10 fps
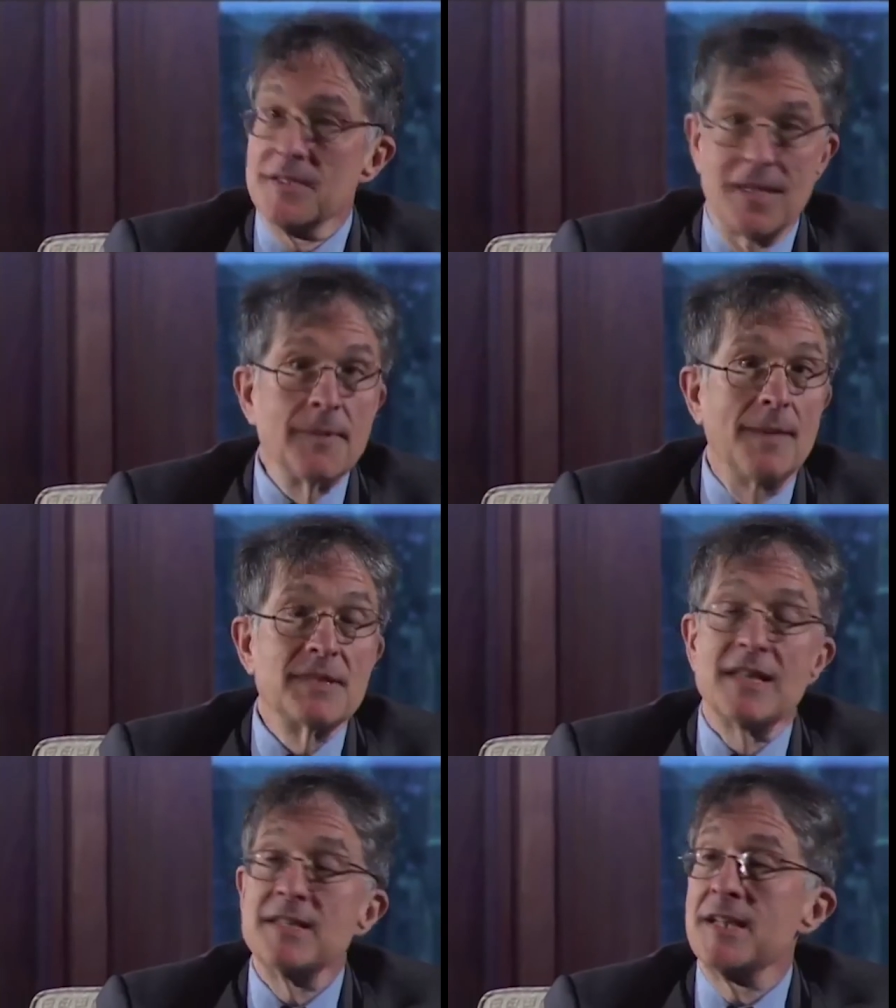And
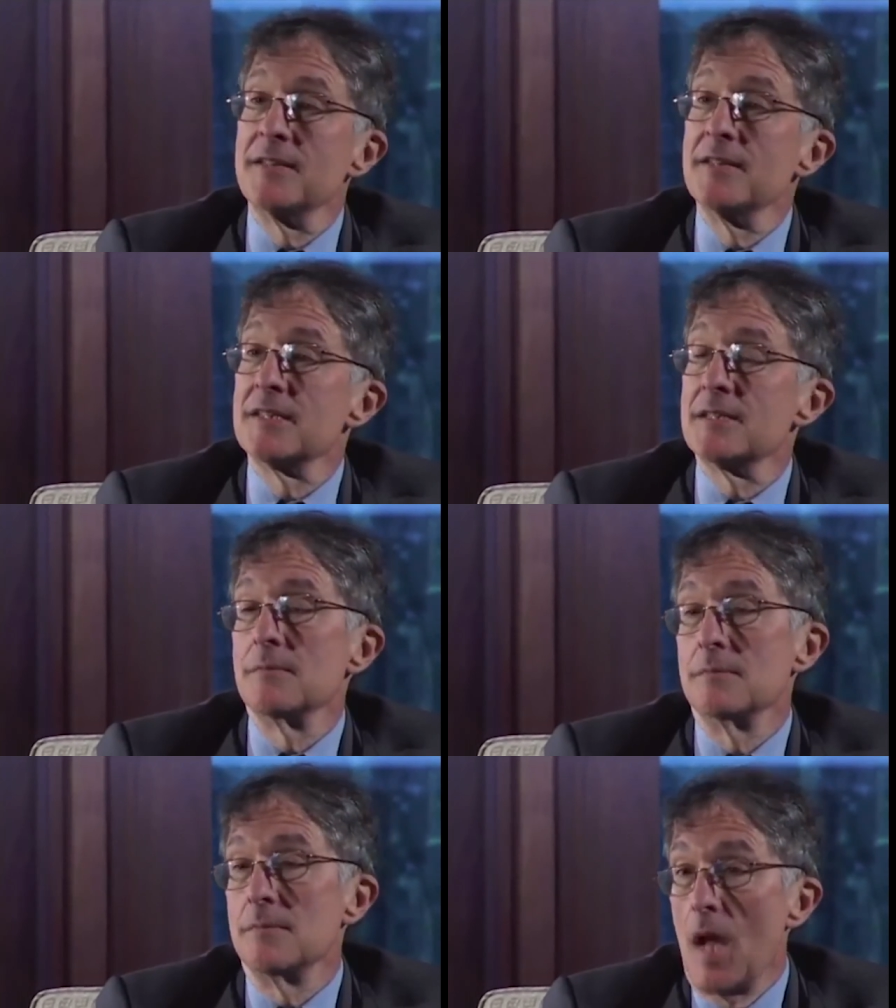sometimes they said
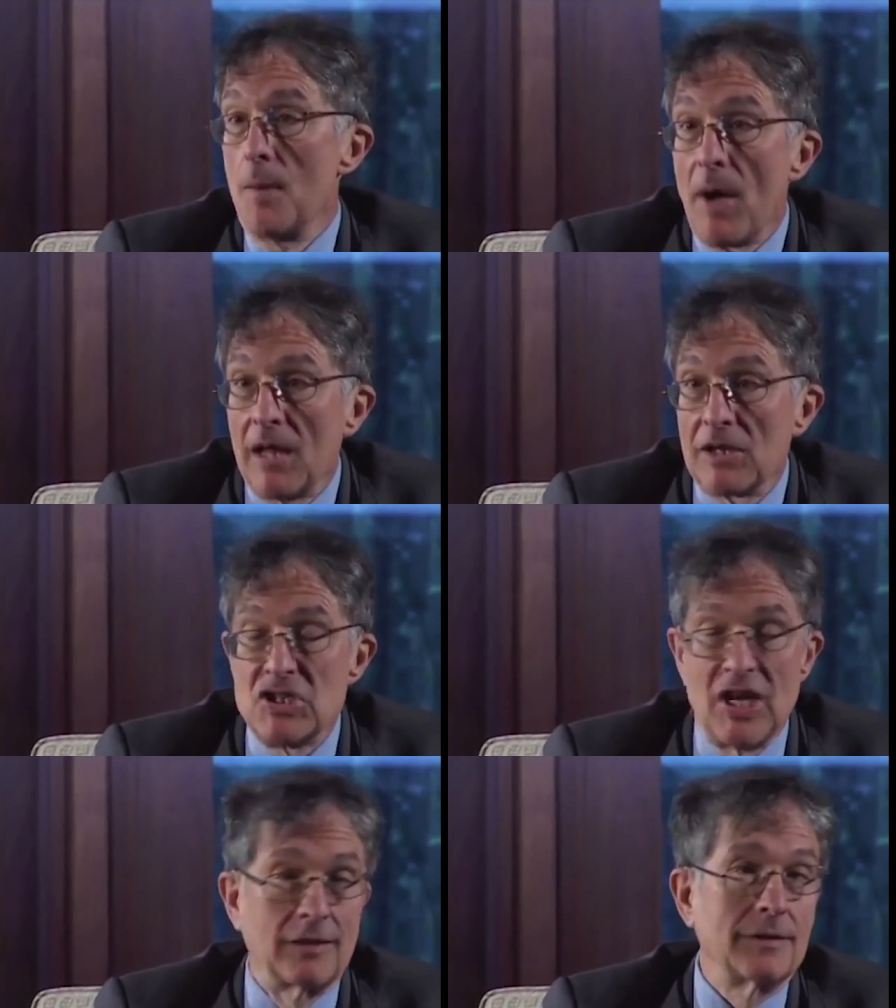this
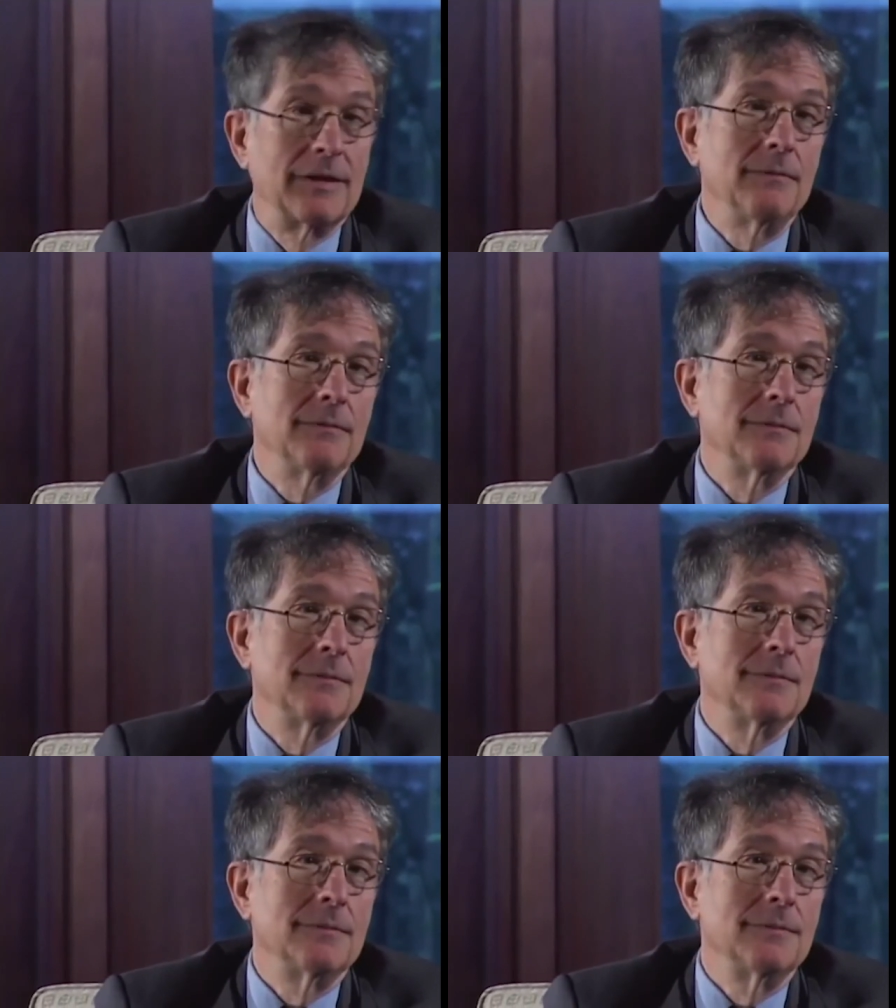apologetically,
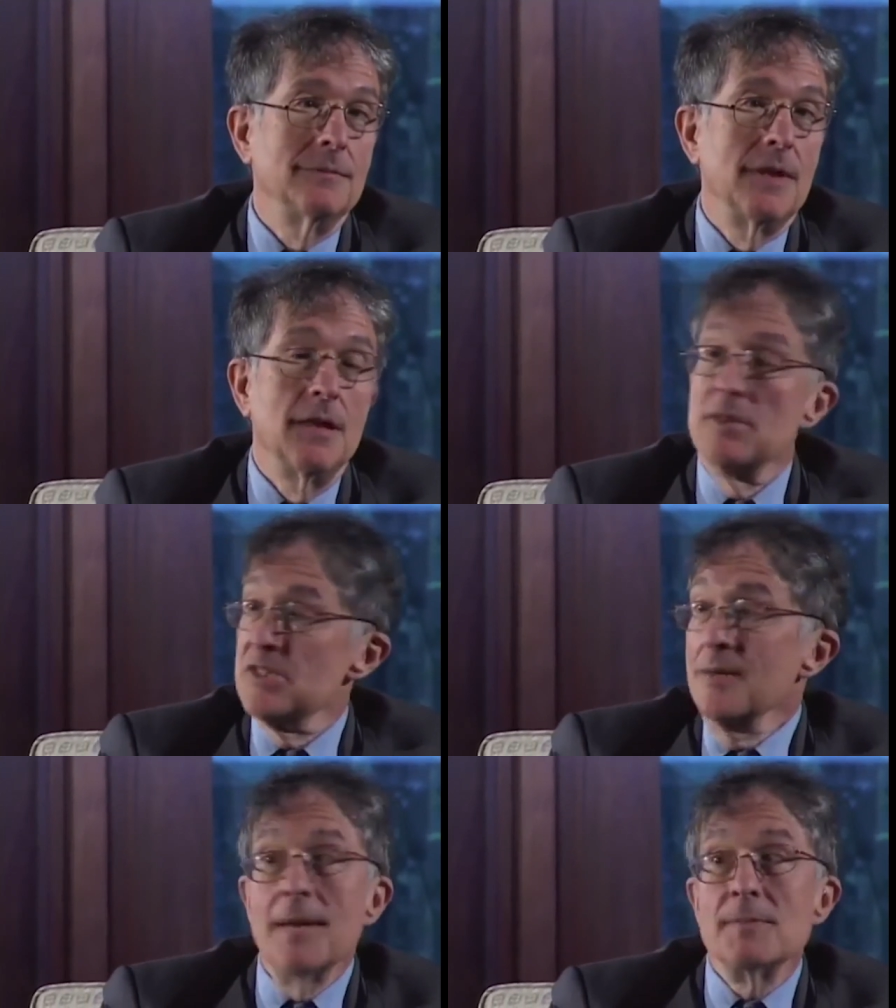
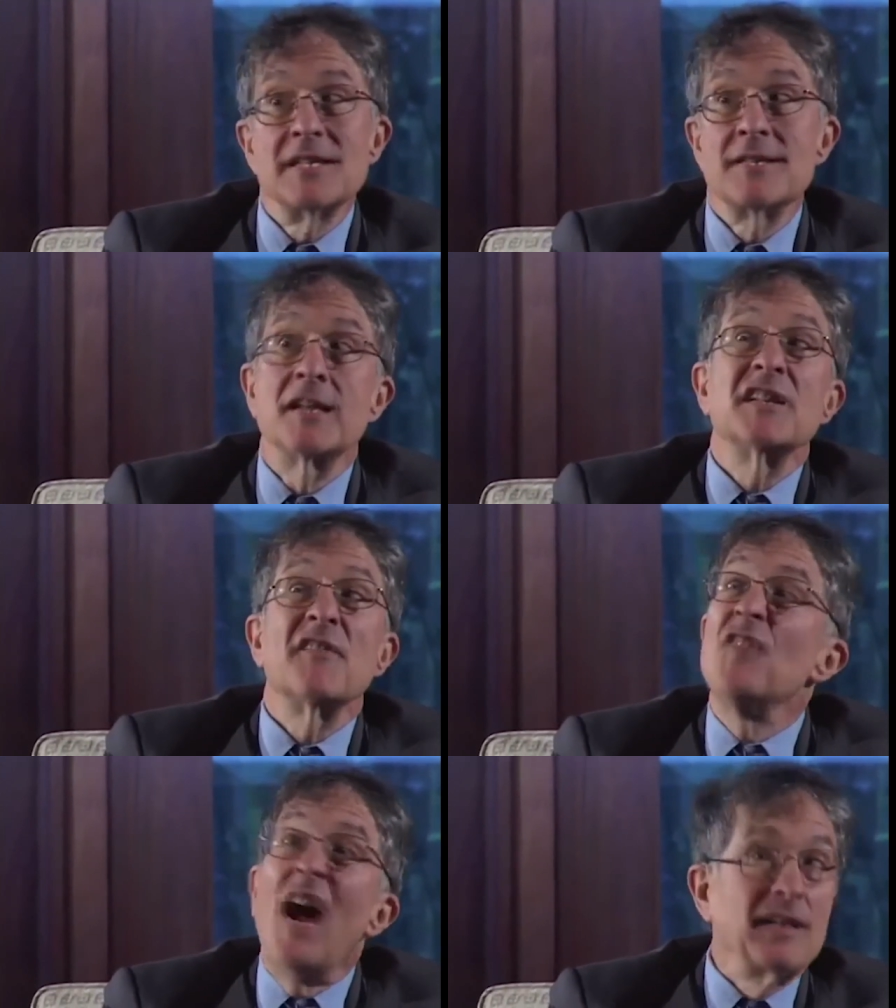but sometimes they said it
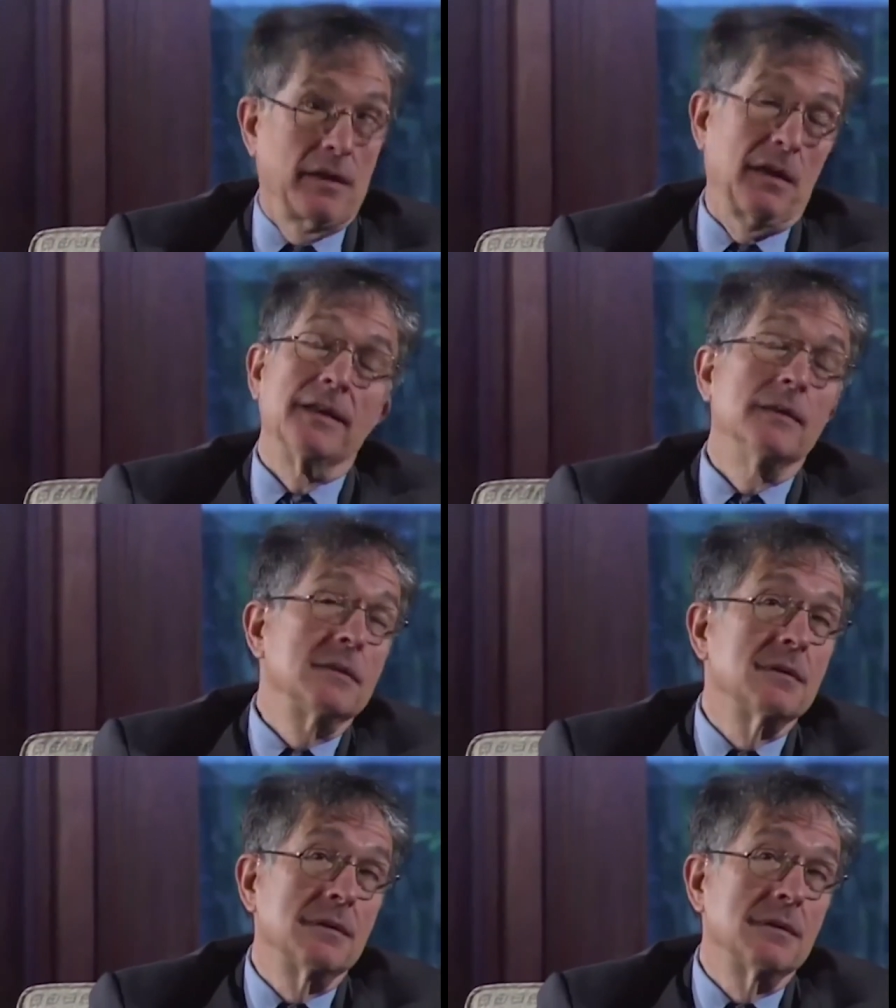defiantly.